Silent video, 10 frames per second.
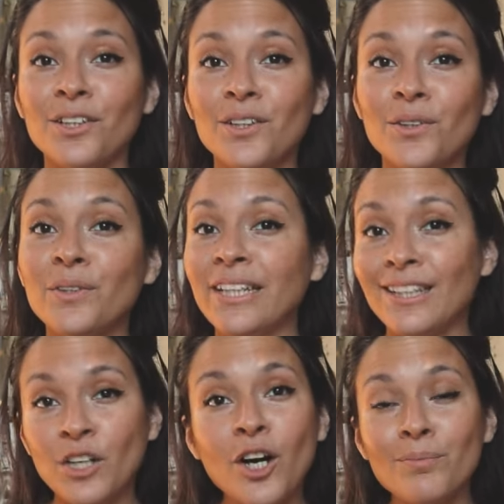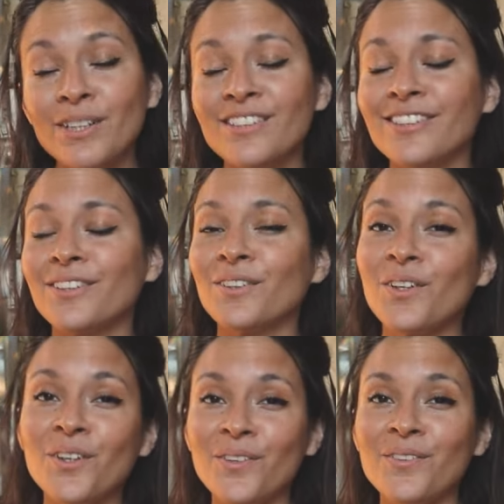own e-commerce, your
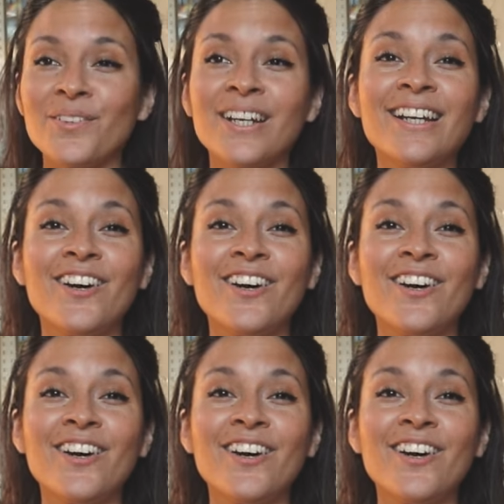own